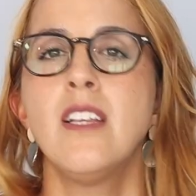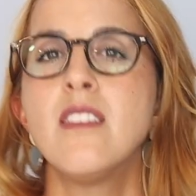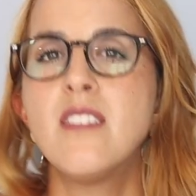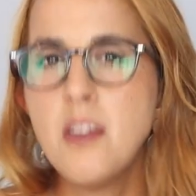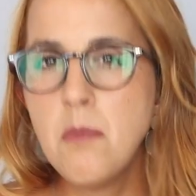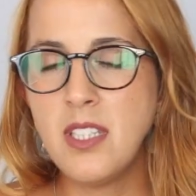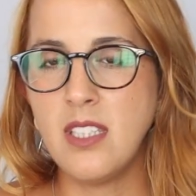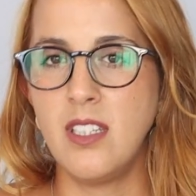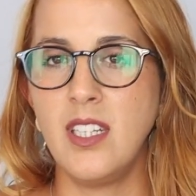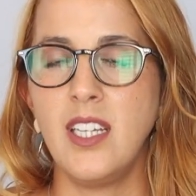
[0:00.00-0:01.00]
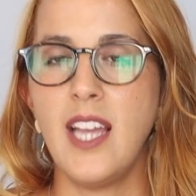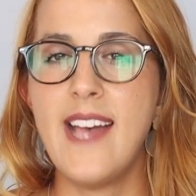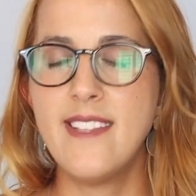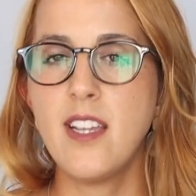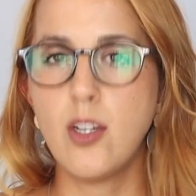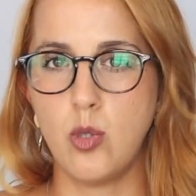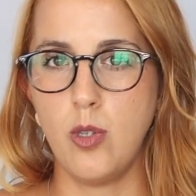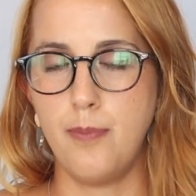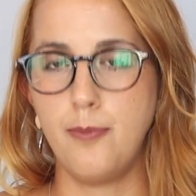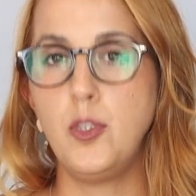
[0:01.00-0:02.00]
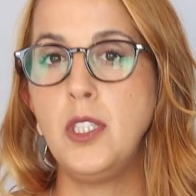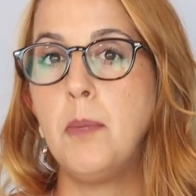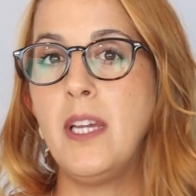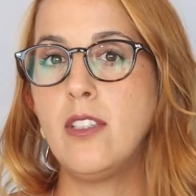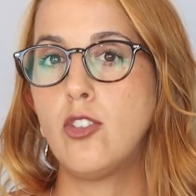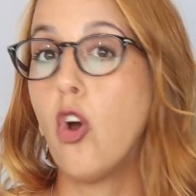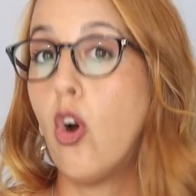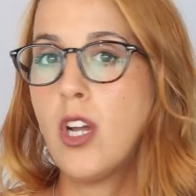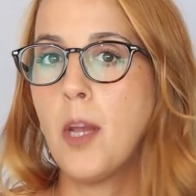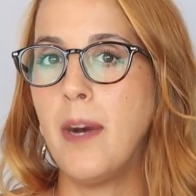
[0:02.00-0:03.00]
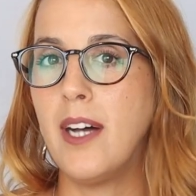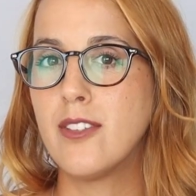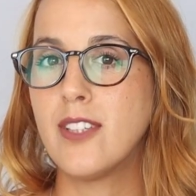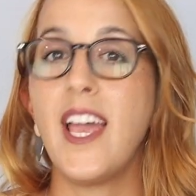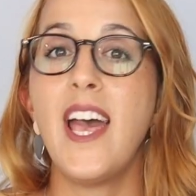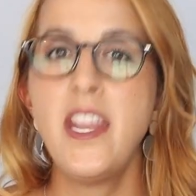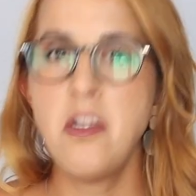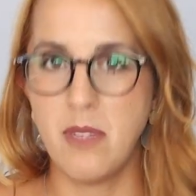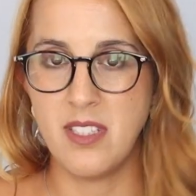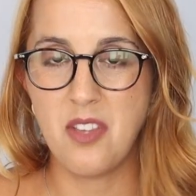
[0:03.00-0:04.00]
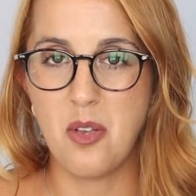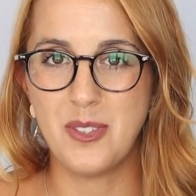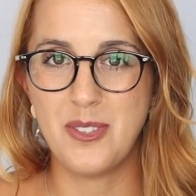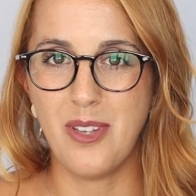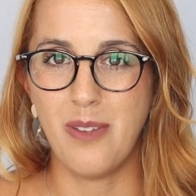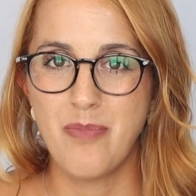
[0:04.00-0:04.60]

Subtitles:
Similarly, as a group, we may talk about animals also.